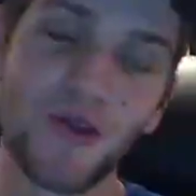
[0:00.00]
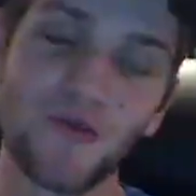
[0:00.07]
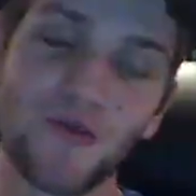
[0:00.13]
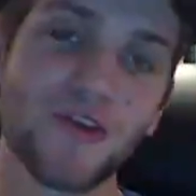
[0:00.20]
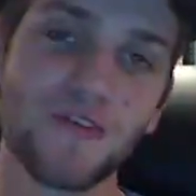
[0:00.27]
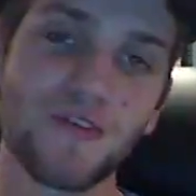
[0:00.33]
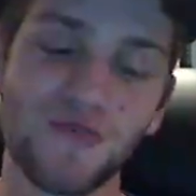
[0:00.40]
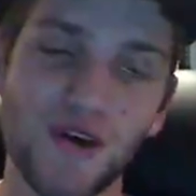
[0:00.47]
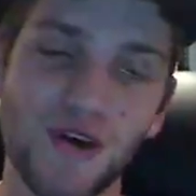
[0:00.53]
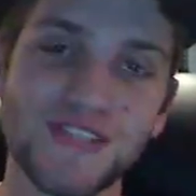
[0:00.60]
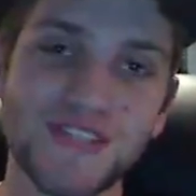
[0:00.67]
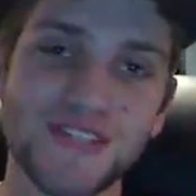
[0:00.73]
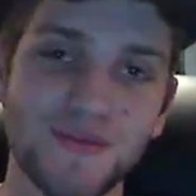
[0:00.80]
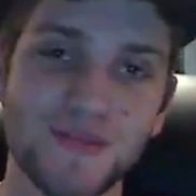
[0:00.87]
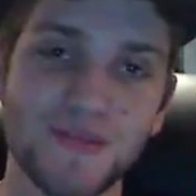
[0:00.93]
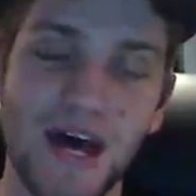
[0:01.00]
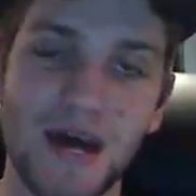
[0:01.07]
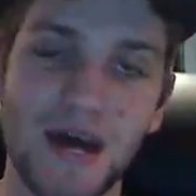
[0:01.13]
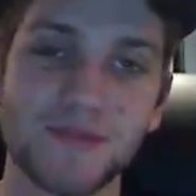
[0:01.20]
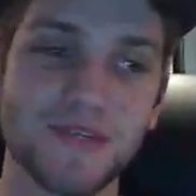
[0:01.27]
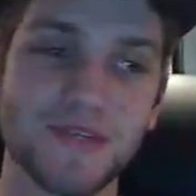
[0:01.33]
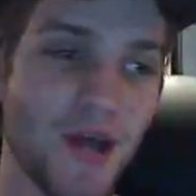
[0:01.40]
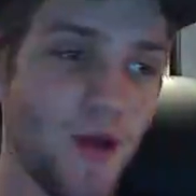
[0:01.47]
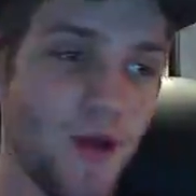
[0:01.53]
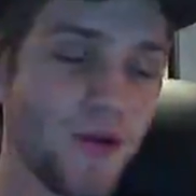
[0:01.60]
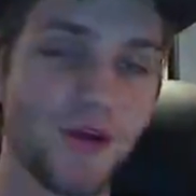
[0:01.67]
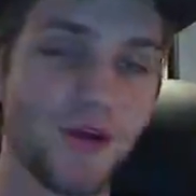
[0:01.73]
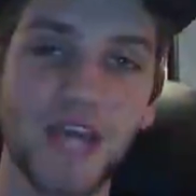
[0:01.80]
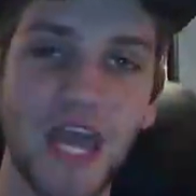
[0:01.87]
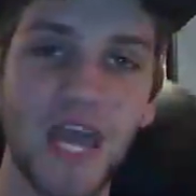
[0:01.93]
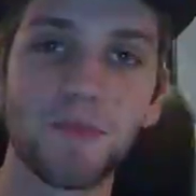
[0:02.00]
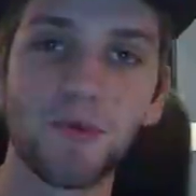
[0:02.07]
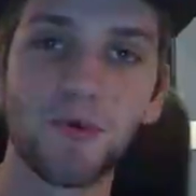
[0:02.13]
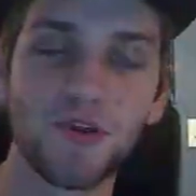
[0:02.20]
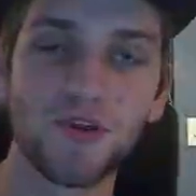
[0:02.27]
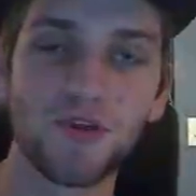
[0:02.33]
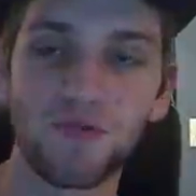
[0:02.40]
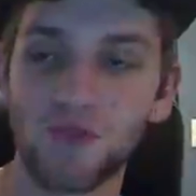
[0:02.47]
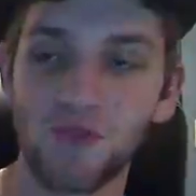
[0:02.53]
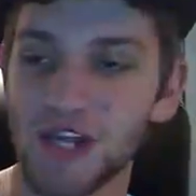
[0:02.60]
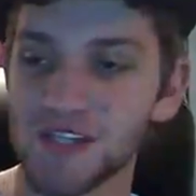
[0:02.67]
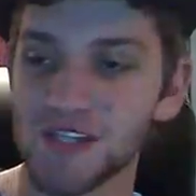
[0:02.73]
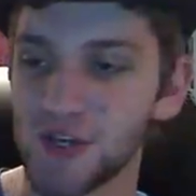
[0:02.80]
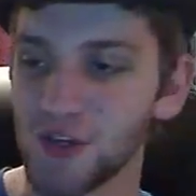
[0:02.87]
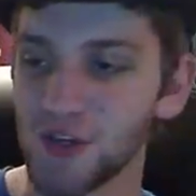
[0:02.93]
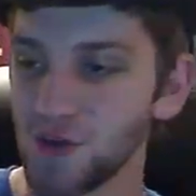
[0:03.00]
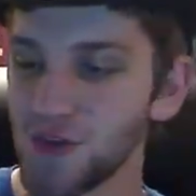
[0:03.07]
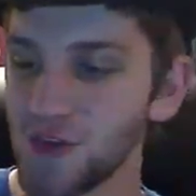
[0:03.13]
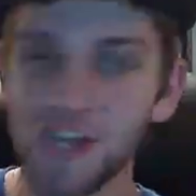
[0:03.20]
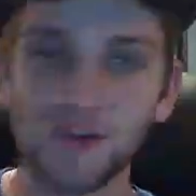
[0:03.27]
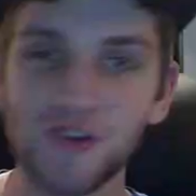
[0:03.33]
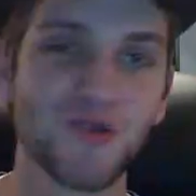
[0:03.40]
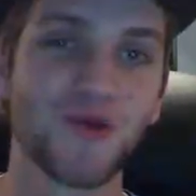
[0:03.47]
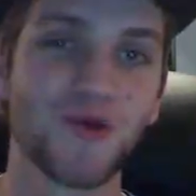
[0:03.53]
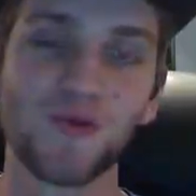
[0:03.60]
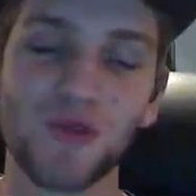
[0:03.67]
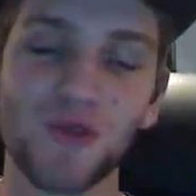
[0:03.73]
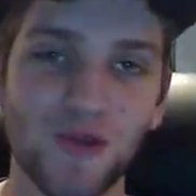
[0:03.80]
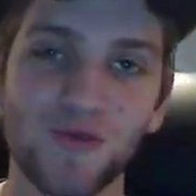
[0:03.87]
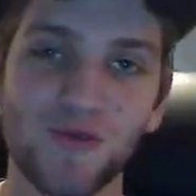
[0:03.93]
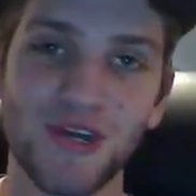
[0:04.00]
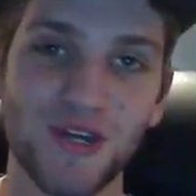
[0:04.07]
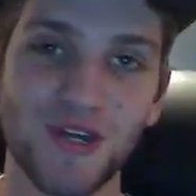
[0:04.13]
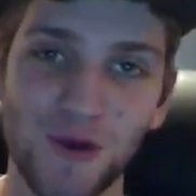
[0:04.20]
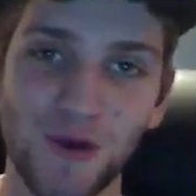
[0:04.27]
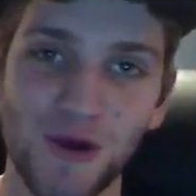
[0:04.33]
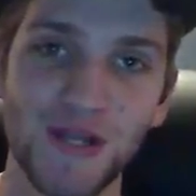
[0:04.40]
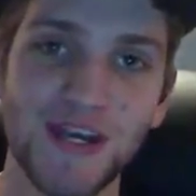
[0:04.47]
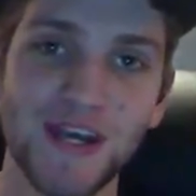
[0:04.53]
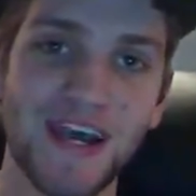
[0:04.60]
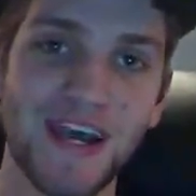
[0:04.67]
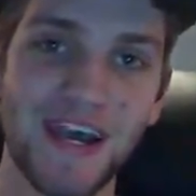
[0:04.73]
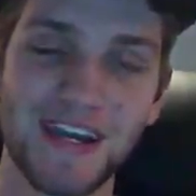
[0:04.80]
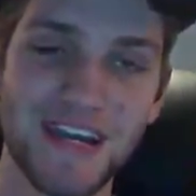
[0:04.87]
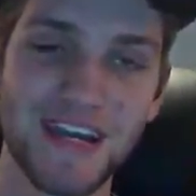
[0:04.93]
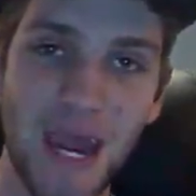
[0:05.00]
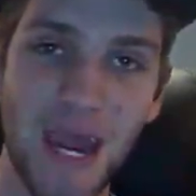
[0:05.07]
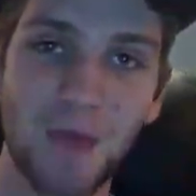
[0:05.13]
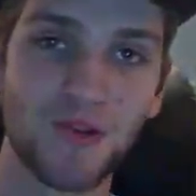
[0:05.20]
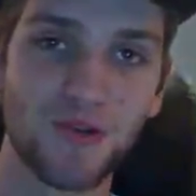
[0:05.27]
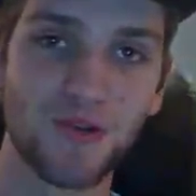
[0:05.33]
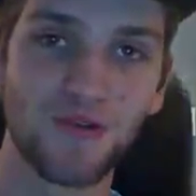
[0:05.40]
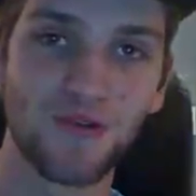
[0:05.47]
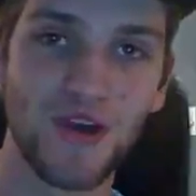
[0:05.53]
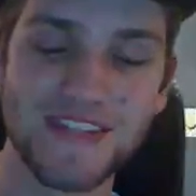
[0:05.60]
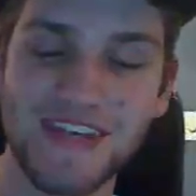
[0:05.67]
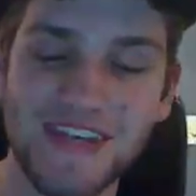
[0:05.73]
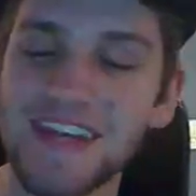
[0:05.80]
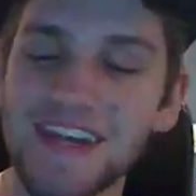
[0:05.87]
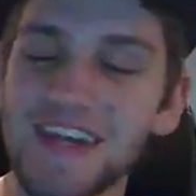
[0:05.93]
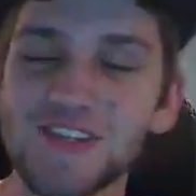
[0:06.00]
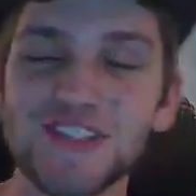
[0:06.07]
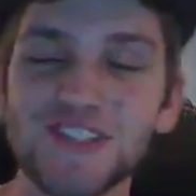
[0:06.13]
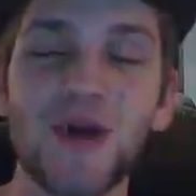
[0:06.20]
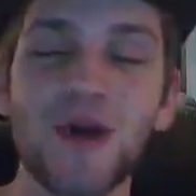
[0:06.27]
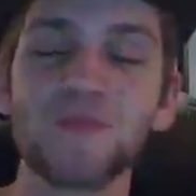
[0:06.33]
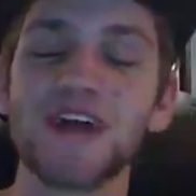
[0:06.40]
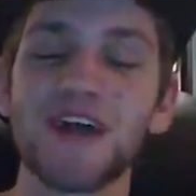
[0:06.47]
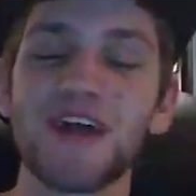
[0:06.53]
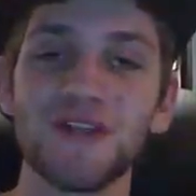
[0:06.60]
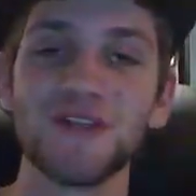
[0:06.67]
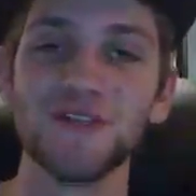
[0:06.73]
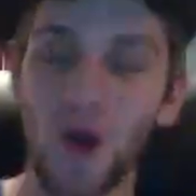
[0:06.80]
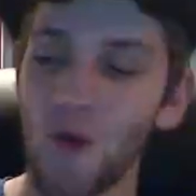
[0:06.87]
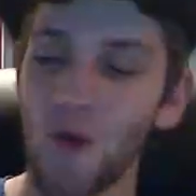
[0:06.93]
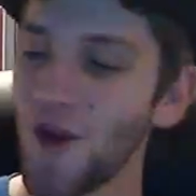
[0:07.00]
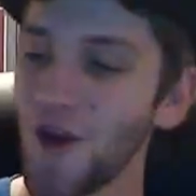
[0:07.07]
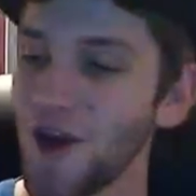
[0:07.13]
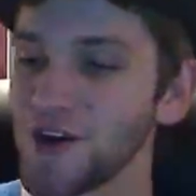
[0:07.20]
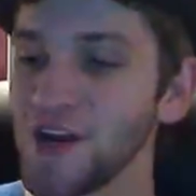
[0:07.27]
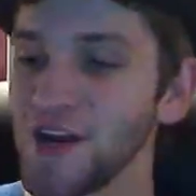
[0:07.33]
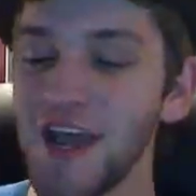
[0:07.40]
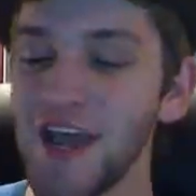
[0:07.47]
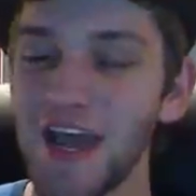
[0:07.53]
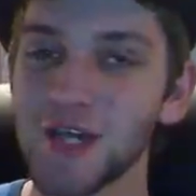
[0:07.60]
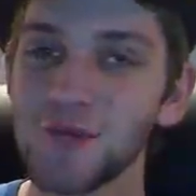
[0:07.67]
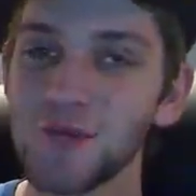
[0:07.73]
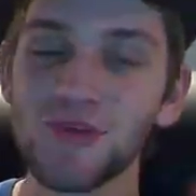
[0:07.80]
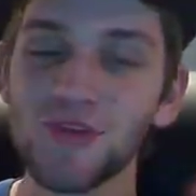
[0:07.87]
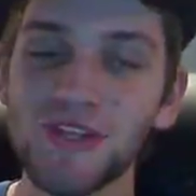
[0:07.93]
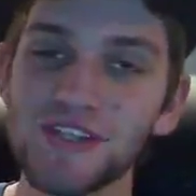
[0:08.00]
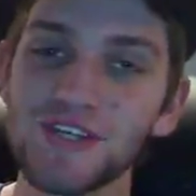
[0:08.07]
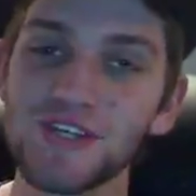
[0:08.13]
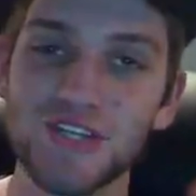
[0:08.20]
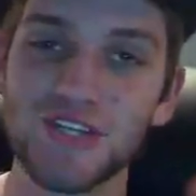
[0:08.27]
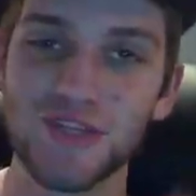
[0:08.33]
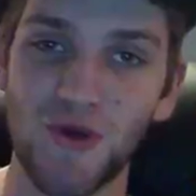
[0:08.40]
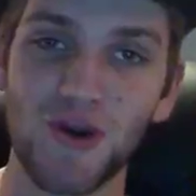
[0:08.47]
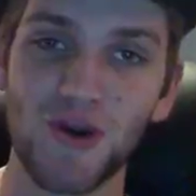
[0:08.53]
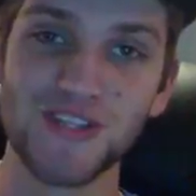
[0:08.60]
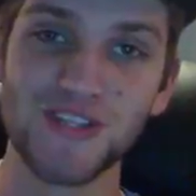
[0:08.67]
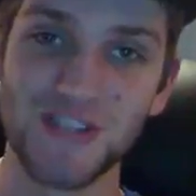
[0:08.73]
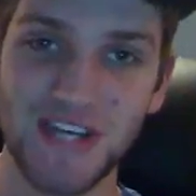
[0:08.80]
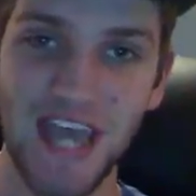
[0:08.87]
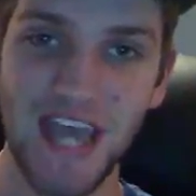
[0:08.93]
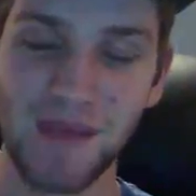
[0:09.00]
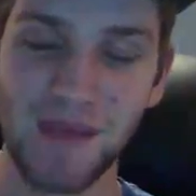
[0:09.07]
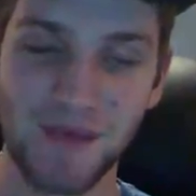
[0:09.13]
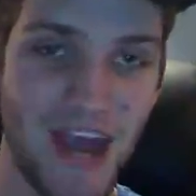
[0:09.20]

really fun sometimes when you're camping with your friends or you think you're doing really, really good in a game with your friends and he just comes out of nowhere and completely destroys your game and